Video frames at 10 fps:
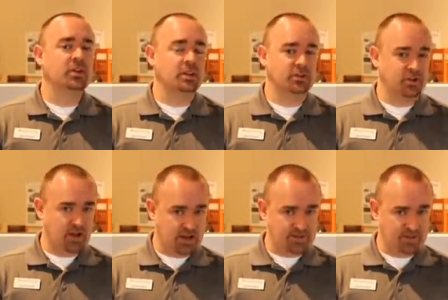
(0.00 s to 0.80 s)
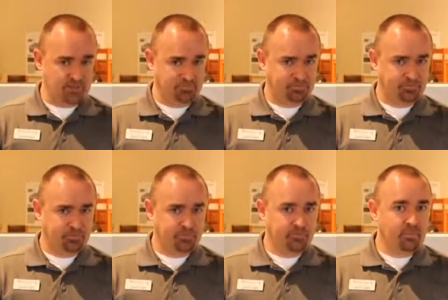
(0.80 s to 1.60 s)
in your hot tub.
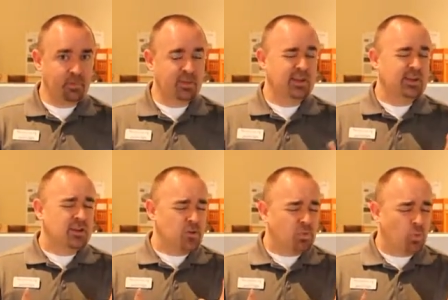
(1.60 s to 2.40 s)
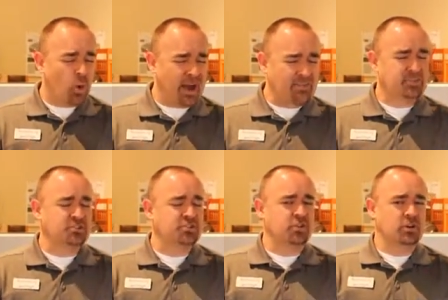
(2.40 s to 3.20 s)
Why this
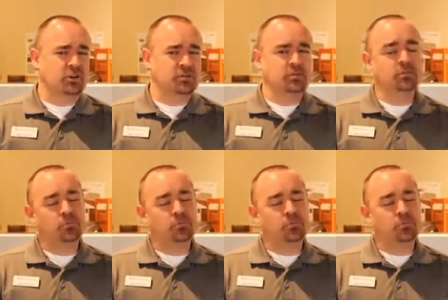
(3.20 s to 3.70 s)
is critical?